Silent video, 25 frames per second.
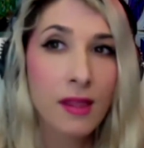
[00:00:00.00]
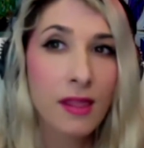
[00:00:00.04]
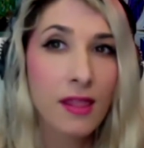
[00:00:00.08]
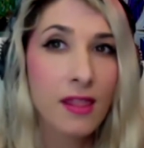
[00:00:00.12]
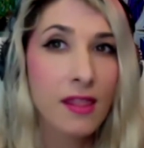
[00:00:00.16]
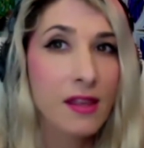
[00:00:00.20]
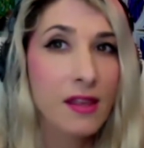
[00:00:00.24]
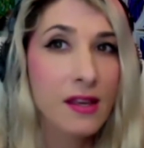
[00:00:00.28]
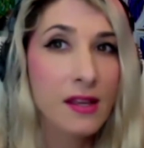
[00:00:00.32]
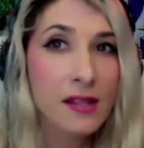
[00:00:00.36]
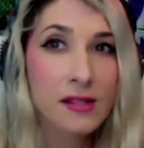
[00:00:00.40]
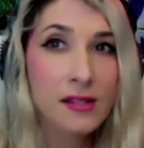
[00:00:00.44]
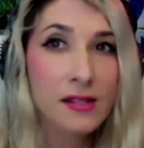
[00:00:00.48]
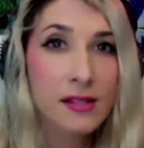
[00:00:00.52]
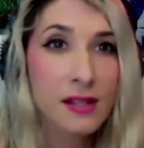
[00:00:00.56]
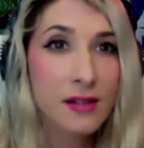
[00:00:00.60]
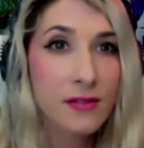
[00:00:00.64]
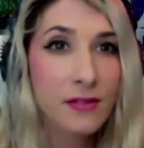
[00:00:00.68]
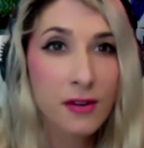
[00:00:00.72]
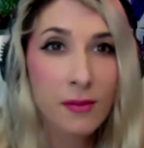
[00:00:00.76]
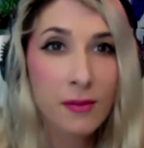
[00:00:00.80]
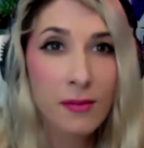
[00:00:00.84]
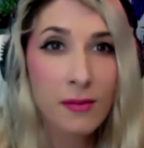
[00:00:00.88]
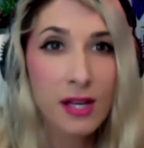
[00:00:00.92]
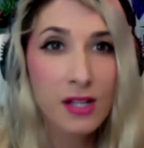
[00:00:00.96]
this
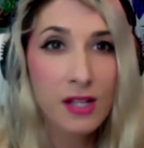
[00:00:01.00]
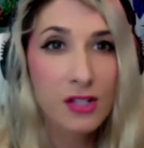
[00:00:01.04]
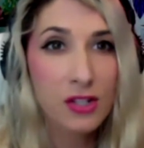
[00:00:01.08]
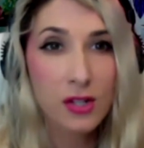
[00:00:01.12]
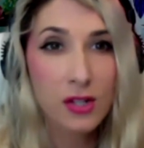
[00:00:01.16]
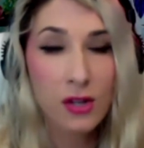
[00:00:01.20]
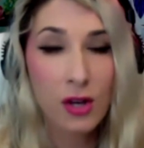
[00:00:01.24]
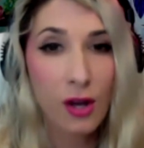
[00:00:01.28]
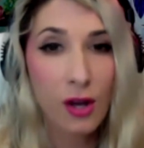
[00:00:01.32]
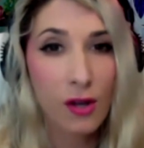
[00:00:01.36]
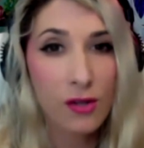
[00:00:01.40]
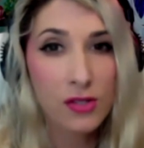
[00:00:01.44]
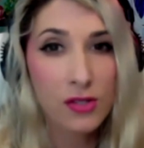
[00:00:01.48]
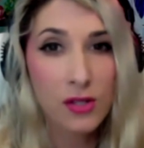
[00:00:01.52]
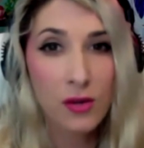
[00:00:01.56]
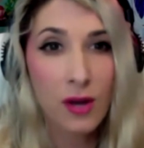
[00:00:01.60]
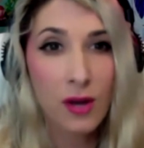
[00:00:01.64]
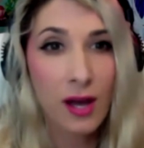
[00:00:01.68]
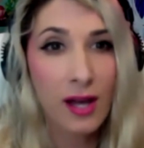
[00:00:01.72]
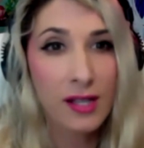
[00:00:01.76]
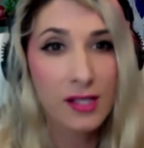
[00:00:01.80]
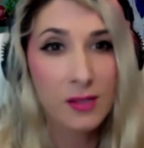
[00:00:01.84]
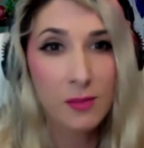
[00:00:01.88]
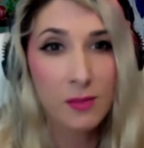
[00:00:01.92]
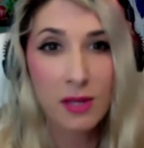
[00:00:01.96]
information also
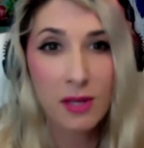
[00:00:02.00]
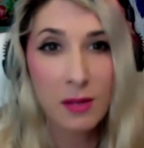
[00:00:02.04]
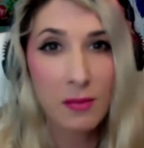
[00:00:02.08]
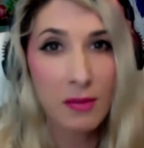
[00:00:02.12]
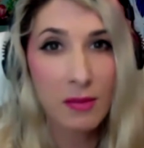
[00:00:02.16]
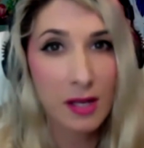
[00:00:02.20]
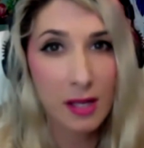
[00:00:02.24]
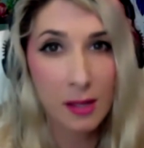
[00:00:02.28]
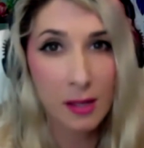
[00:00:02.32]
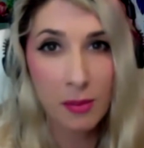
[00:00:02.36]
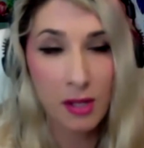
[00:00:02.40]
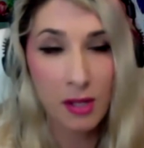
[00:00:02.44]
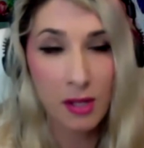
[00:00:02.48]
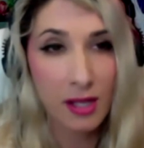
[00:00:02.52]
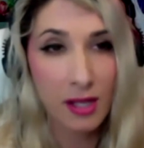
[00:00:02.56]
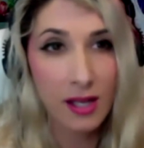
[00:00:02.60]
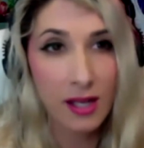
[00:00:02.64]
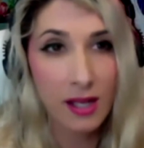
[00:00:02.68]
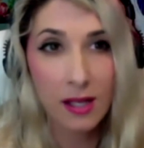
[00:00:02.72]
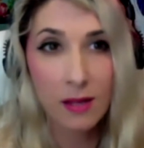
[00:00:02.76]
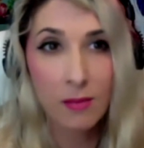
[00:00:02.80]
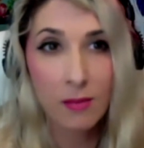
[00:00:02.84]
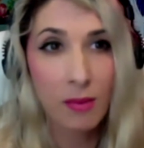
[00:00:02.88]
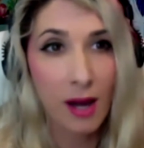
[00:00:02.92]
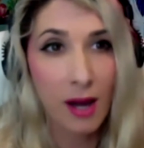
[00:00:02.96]
has been
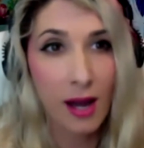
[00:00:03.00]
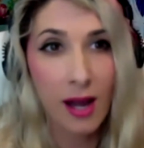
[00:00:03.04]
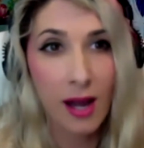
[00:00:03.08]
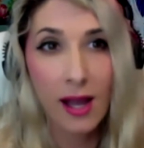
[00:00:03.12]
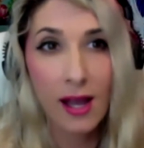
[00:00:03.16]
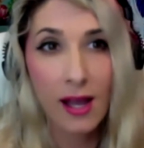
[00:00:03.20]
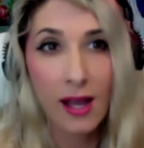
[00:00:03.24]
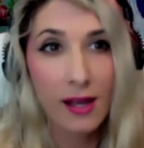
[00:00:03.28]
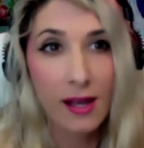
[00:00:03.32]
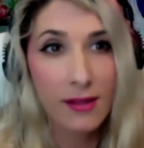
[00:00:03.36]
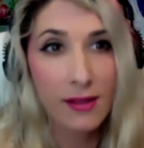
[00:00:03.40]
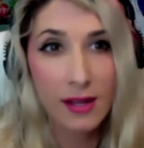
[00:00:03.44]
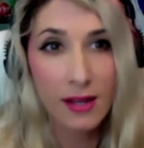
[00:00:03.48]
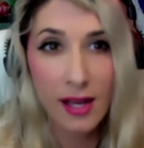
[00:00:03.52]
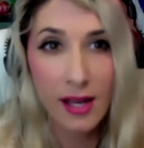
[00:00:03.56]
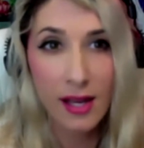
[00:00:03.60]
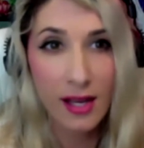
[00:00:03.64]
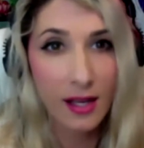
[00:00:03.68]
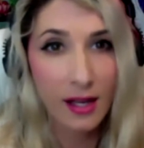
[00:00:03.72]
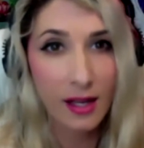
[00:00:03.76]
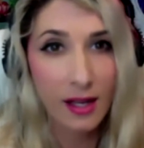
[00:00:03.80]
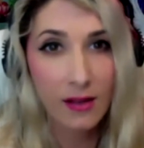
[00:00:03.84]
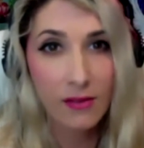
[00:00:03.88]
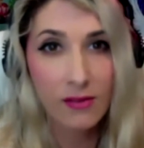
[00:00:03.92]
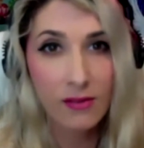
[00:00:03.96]
manipulated by the
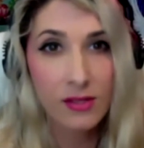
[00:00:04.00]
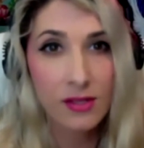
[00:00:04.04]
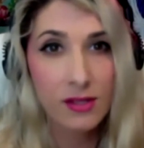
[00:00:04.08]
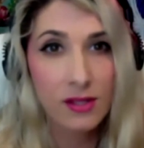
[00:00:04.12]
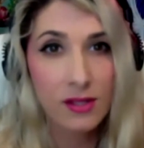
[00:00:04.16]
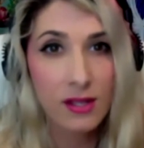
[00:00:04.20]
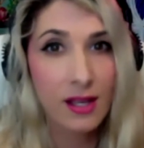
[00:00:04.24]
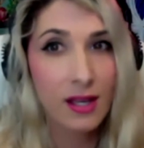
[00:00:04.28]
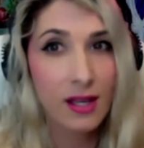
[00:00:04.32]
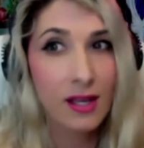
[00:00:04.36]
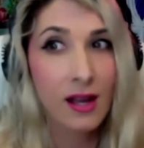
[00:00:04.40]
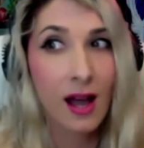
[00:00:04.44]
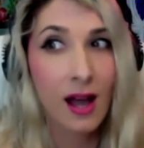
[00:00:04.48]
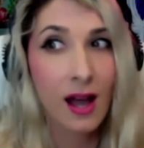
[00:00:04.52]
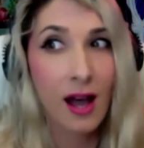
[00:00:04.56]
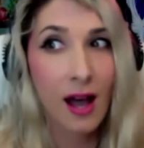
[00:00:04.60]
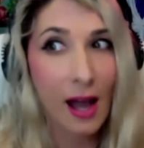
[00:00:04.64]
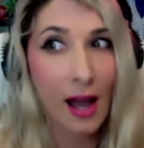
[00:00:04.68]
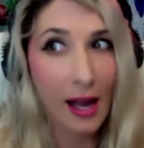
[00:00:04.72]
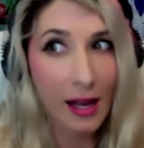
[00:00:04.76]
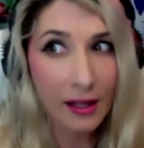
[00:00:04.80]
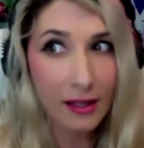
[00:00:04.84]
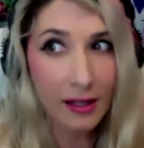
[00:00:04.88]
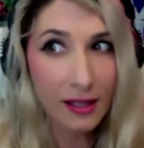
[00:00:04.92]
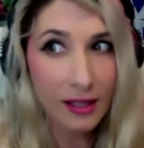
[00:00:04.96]
negatives and
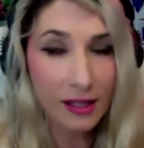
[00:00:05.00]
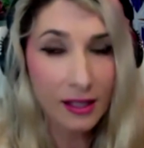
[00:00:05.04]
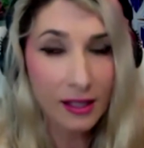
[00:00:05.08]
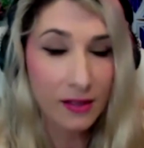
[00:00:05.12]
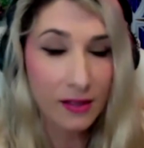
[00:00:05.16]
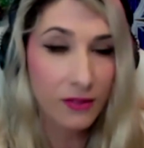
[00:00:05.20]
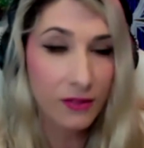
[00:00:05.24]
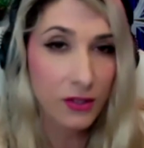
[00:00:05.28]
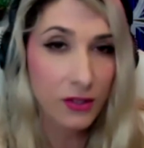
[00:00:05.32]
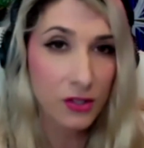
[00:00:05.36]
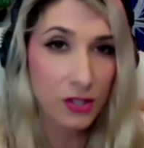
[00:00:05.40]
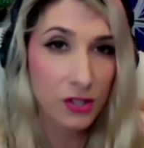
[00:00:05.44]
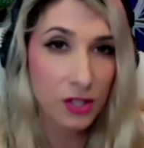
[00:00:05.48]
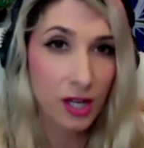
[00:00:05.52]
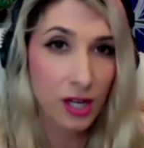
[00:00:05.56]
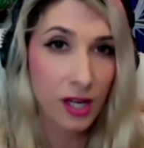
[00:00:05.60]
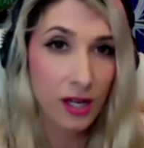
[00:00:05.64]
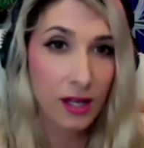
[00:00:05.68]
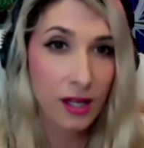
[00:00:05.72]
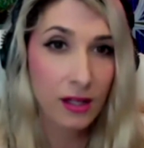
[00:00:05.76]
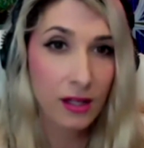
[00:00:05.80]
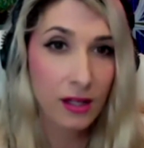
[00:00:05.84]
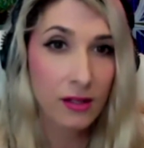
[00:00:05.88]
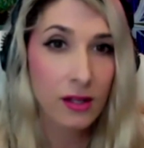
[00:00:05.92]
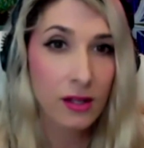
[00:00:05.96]
highly
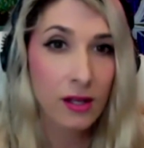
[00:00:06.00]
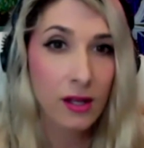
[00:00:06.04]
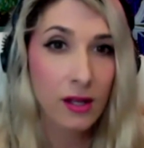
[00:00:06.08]
infiltrated.